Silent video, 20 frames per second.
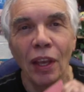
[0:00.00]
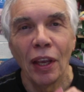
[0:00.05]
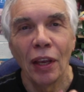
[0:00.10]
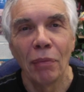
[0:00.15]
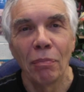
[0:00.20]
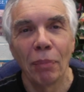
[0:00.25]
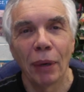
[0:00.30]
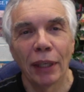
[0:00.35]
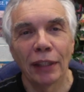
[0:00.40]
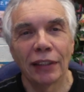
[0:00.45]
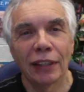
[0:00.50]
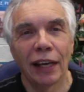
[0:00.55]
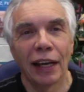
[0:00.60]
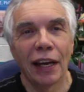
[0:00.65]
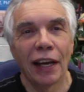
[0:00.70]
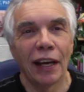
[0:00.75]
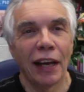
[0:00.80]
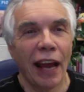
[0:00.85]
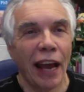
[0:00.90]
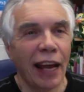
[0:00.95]
But
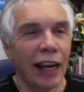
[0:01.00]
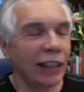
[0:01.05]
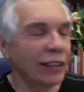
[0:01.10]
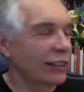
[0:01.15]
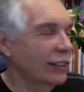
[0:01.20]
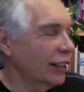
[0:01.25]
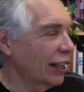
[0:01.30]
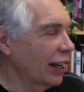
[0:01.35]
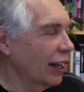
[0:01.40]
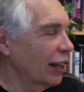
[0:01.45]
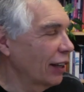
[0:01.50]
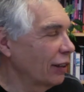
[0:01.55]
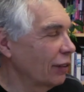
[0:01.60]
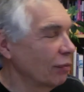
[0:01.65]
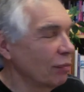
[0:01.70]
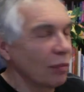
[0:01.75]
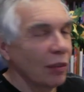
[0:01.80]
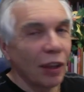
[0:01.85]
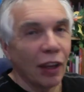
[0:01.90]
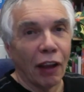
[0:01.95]
as a
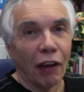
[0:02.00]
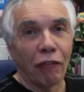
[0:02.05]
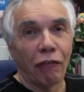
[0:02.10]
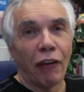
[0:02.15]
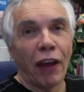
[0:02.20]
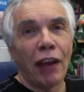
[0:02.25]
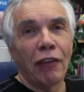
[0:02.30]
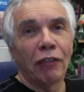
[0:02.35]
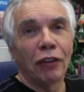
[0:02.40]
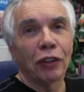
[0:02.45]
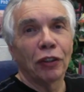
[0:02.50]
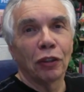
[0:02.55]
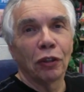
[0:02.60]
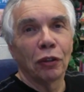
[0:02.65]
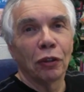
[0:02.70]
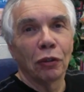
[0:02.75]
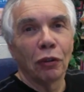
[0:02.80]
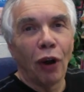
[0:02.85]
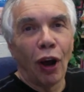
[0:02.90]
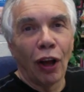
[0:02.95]
favor
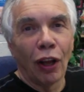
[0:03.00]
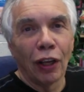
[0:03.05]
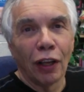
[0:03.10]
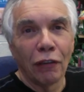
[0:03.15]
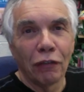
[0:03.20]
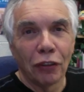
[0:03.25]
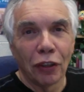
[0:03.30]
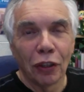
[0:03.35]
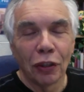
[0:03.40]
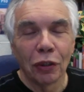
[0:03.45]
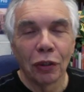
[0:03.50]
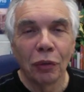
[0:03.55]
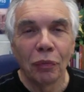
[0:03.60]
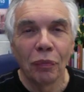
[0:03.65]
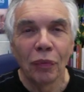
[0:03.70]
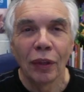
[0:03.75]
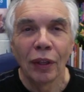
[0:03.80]
to all of you,